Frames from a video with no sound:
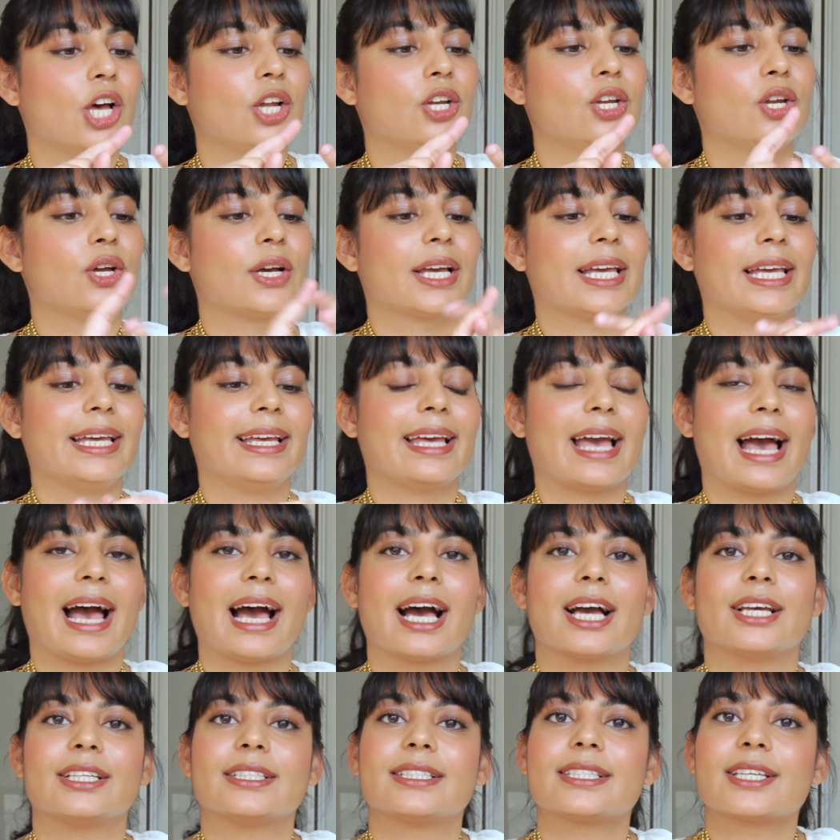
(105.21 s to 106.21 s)
looking
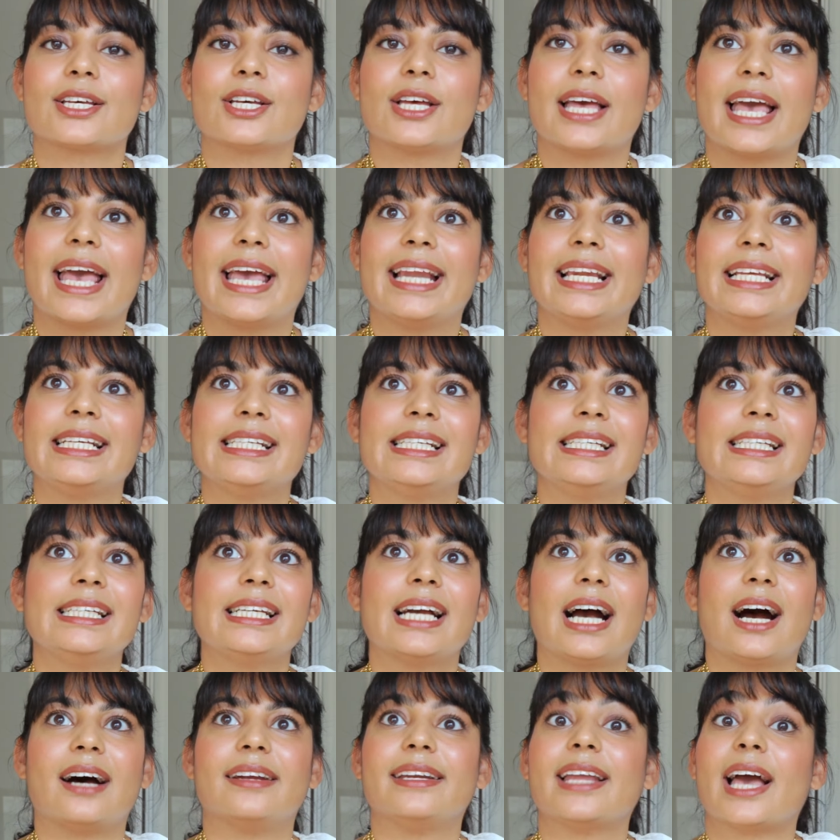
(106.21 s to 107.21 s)
at
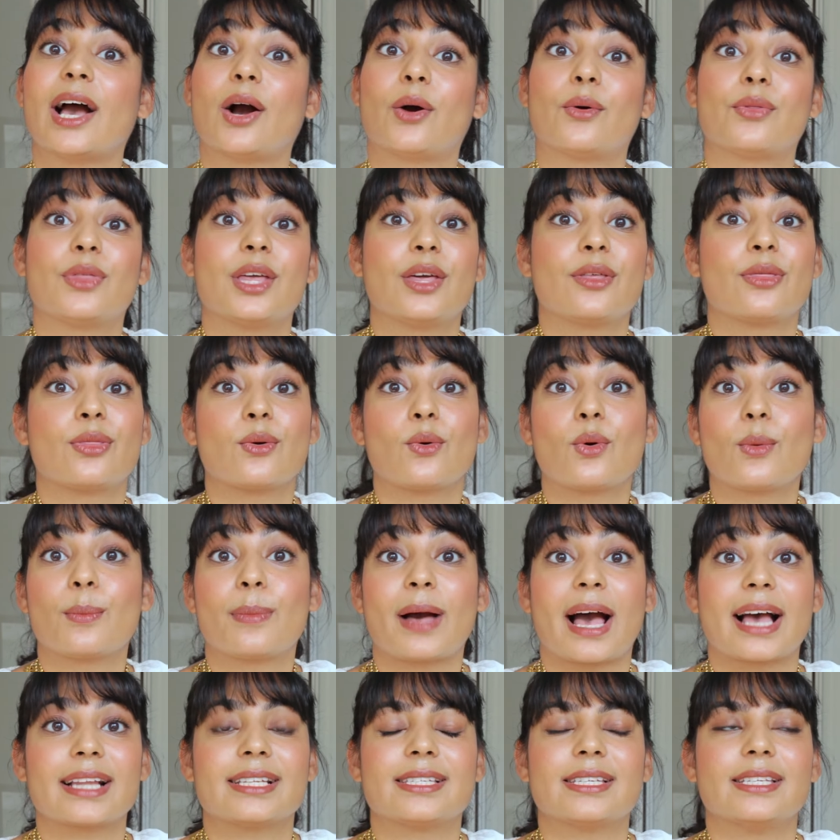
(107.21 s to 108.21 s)
any unhealthy thought
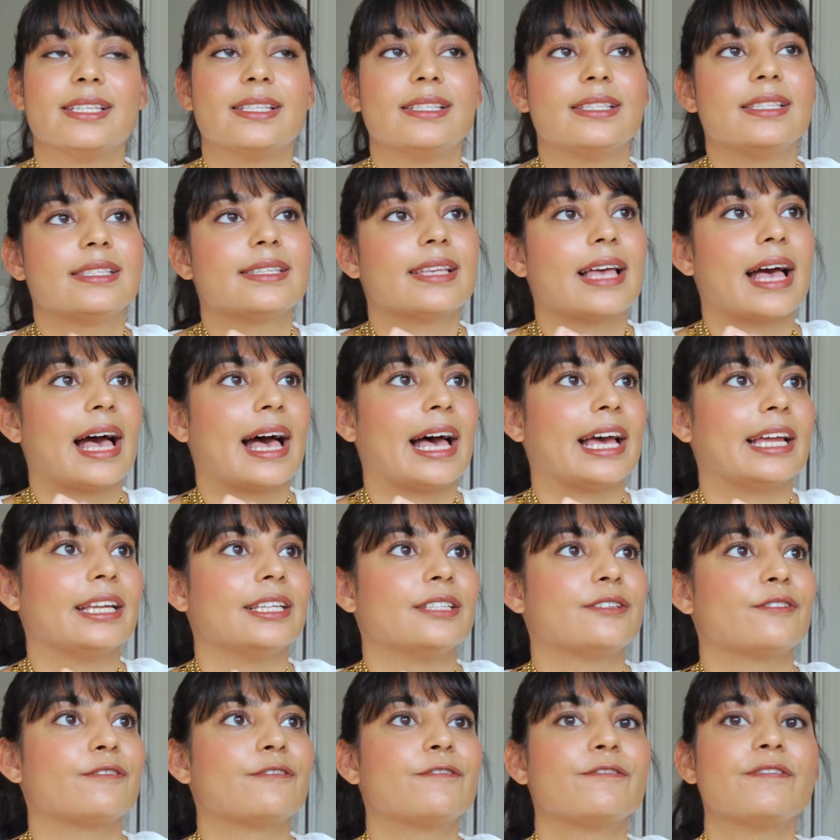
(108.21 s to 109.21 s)
patterns
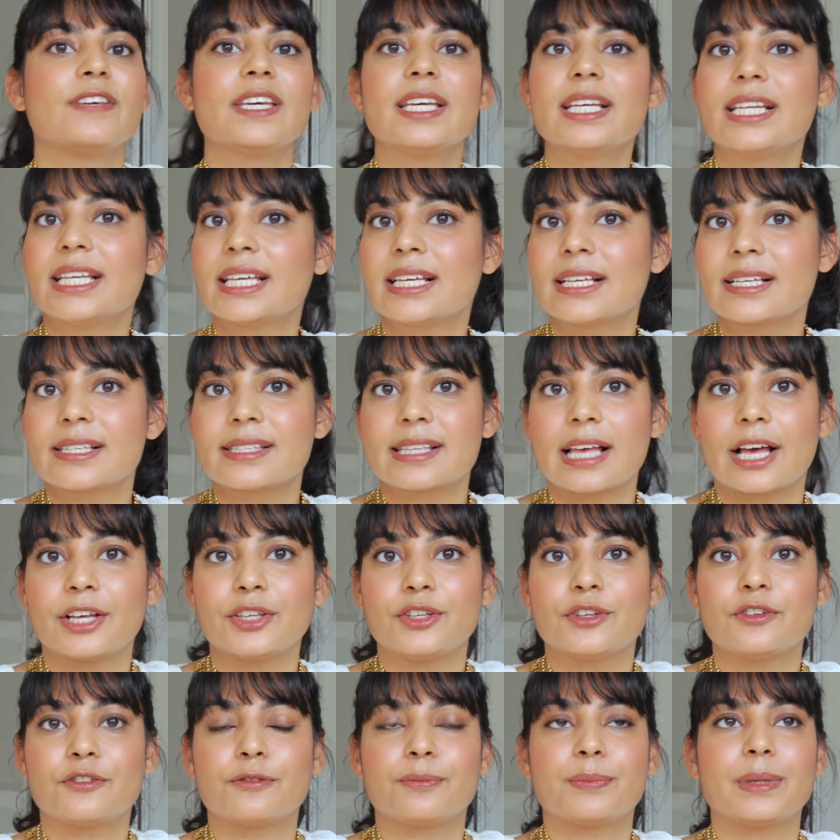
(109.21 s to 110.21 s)
and feelings that
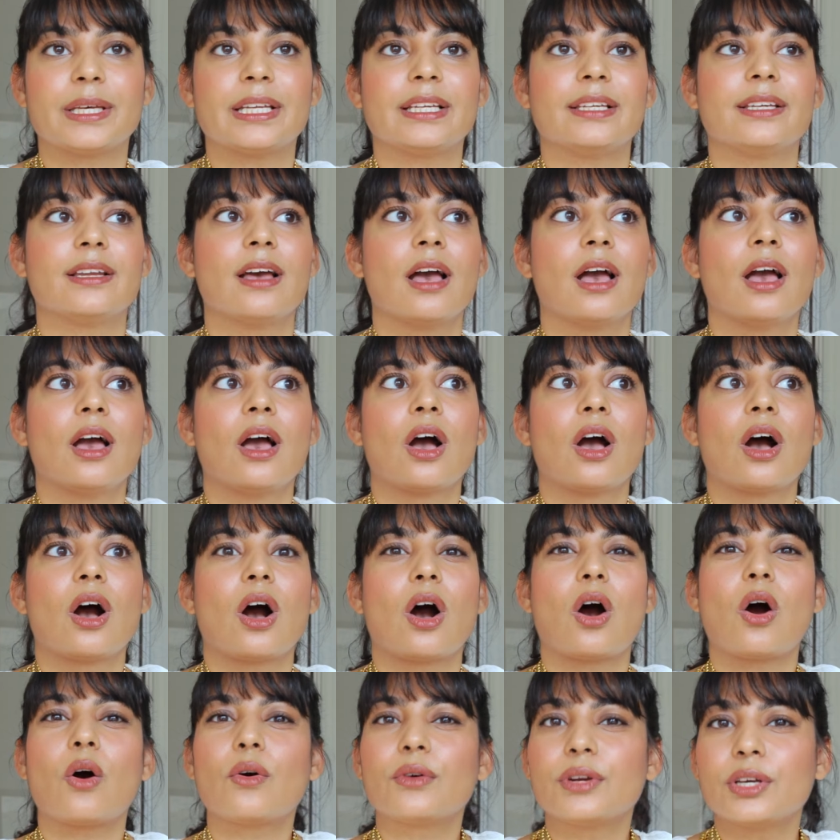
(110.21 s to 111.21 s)
you've been
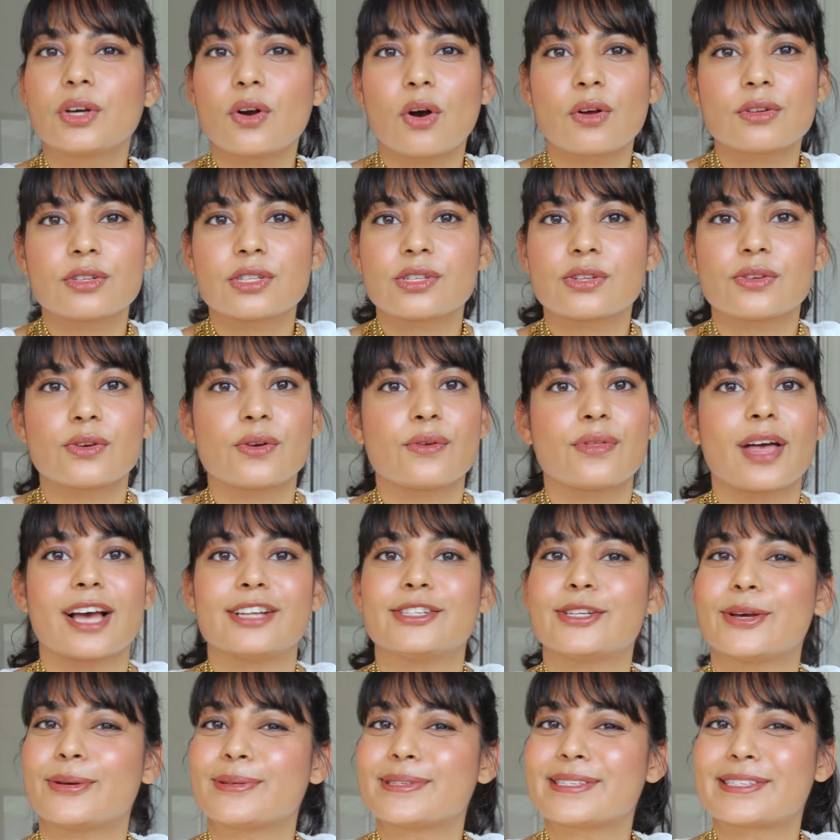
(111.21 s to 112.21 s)
holding on to
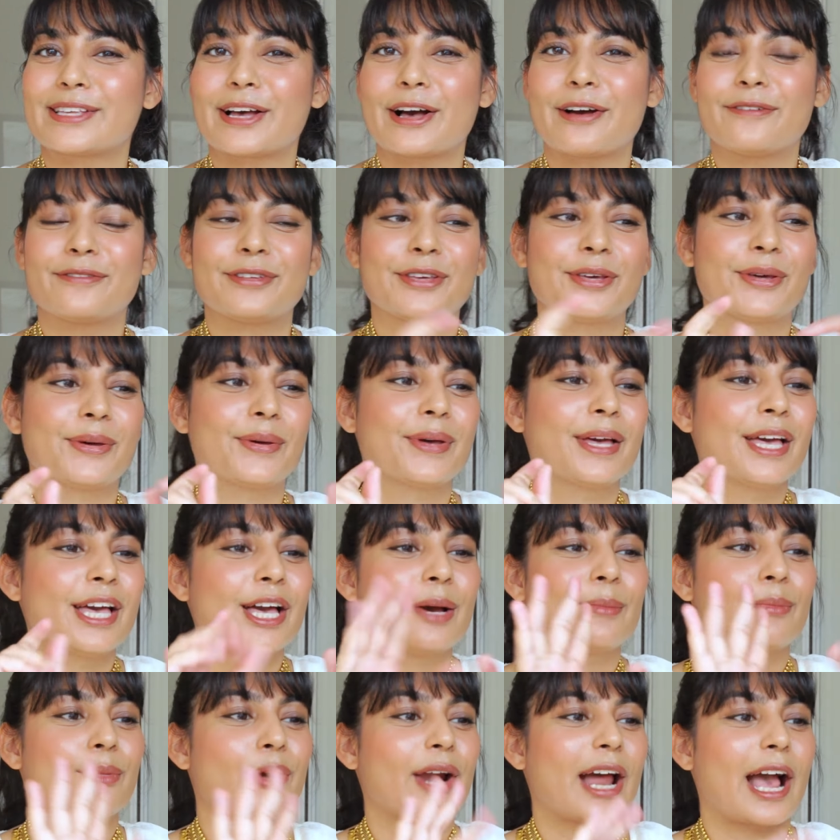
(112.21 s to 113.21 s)
that don't serve you,
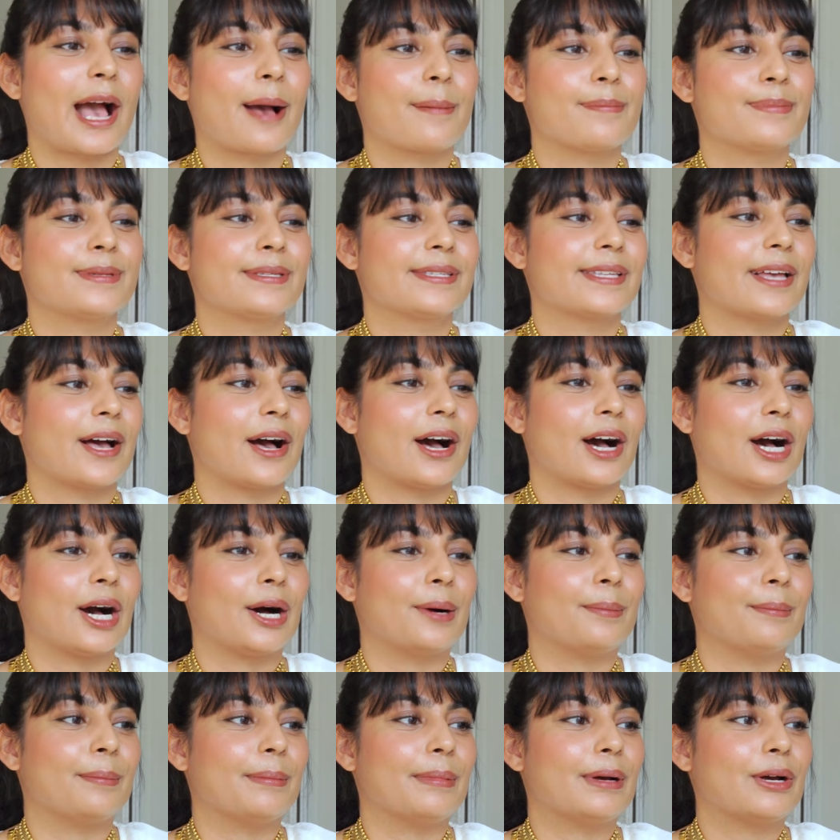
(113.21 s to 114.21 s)
perhaps
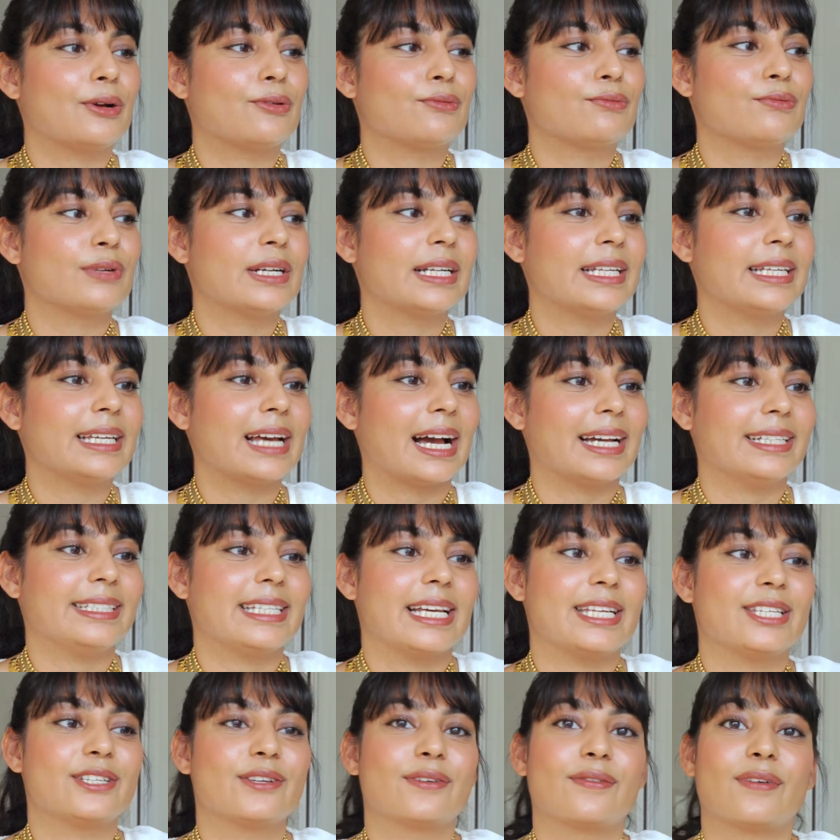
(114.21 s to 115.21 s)
um, really
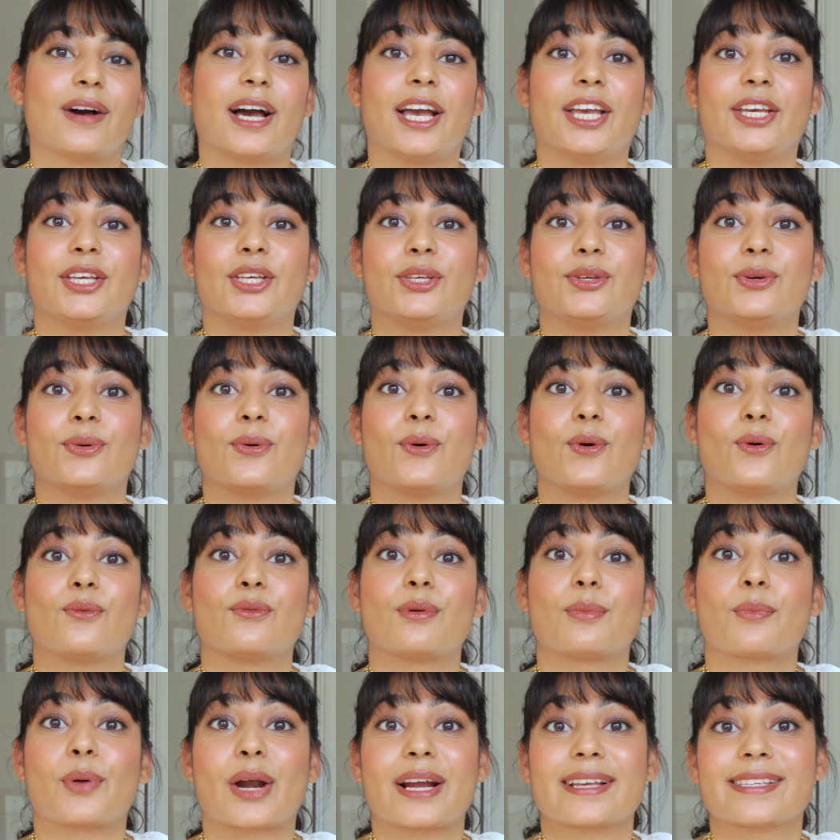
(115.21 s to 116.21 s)
identifying your
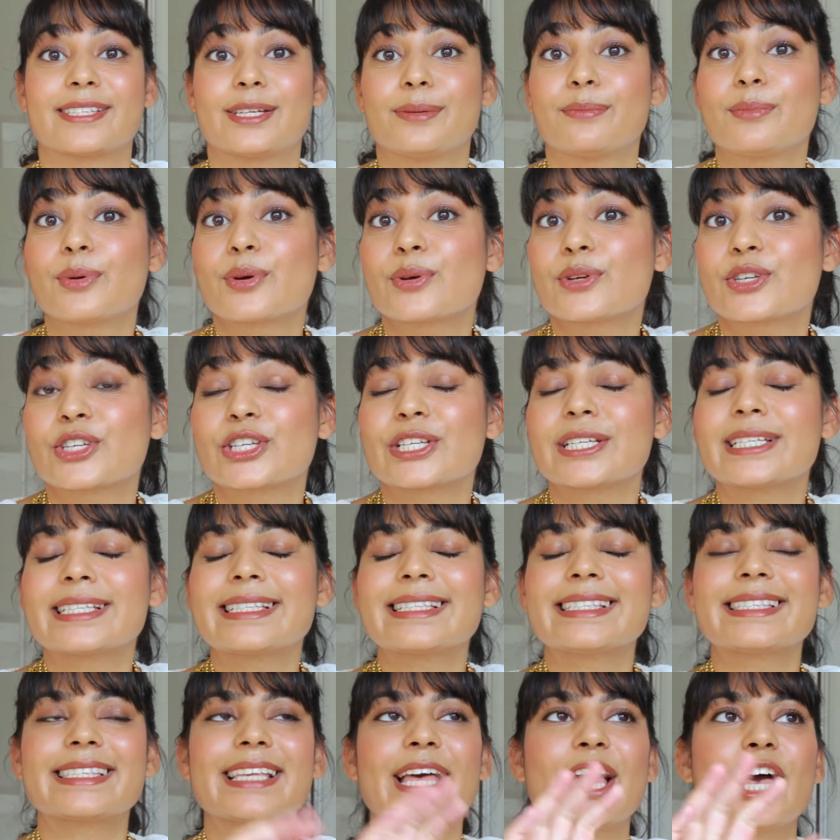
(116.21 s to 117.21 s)
repressed
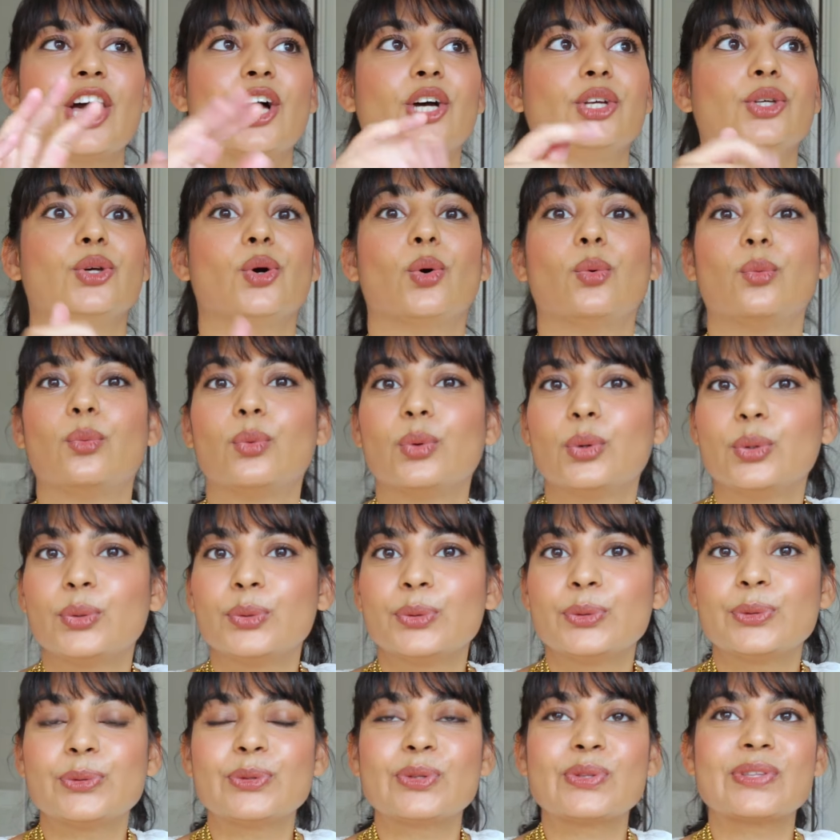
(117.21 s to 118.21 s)
emotions, your
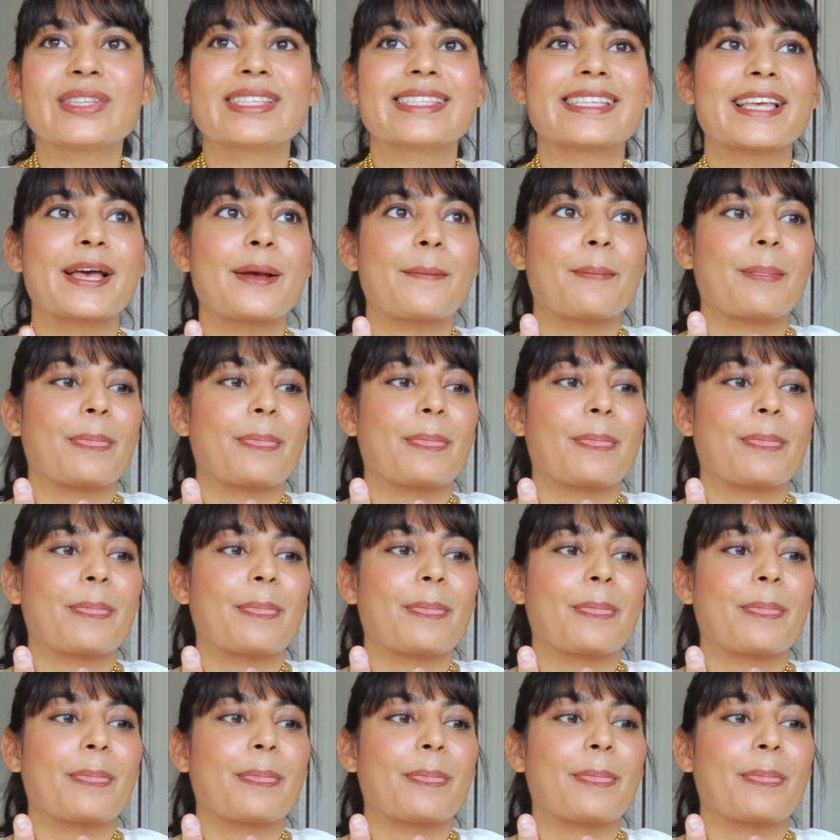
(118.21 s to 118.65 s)
wounds,